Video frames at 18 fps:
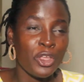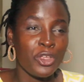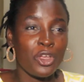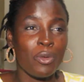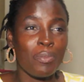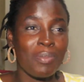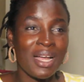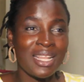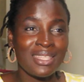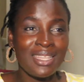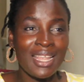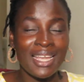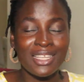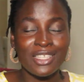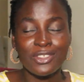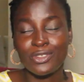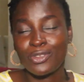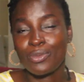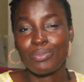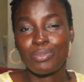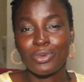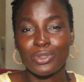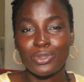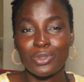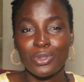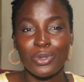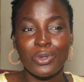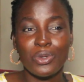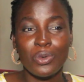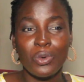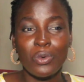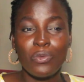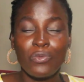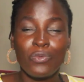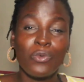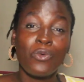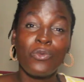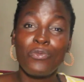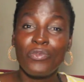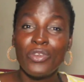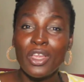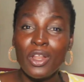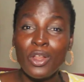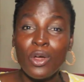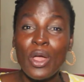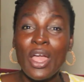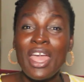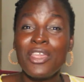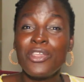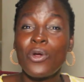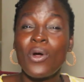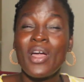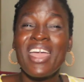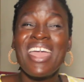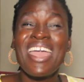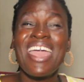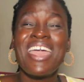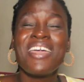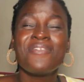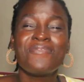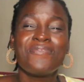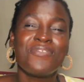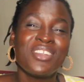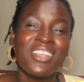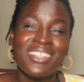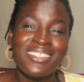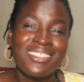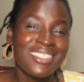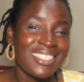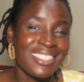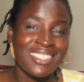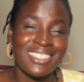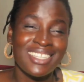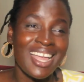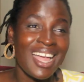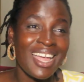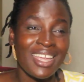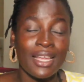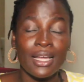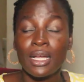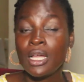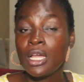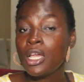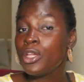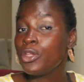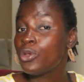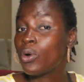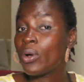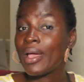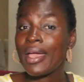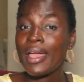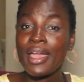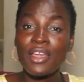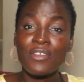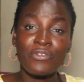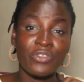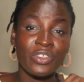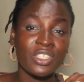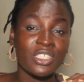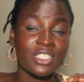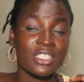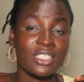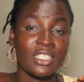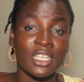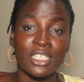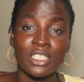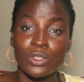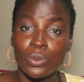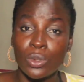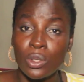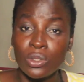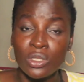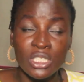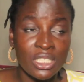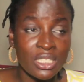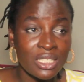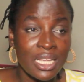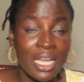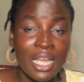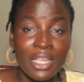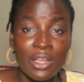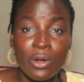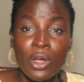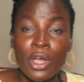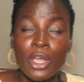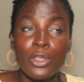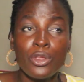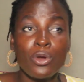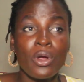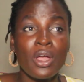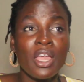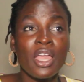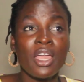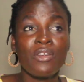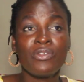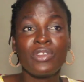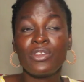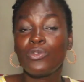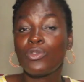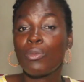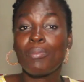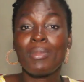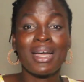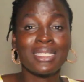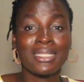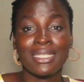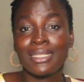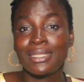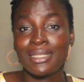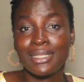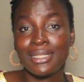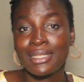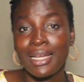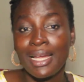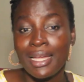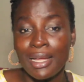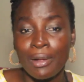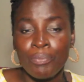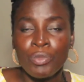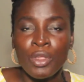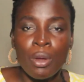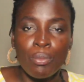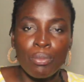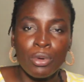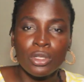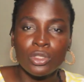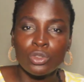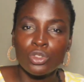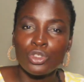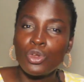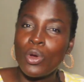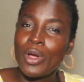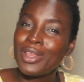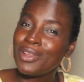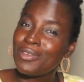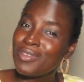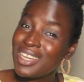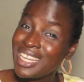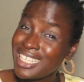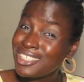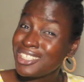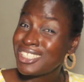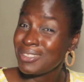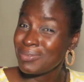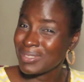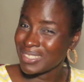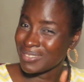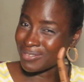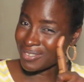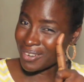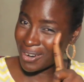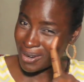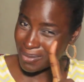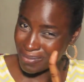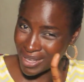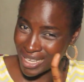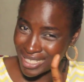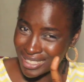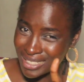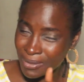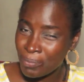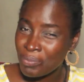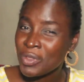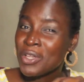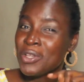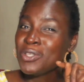Your partner is supposed to, fulfill your every desire, your every sexual desire, your every romantic desire. But you're in a relationship with the wrong person.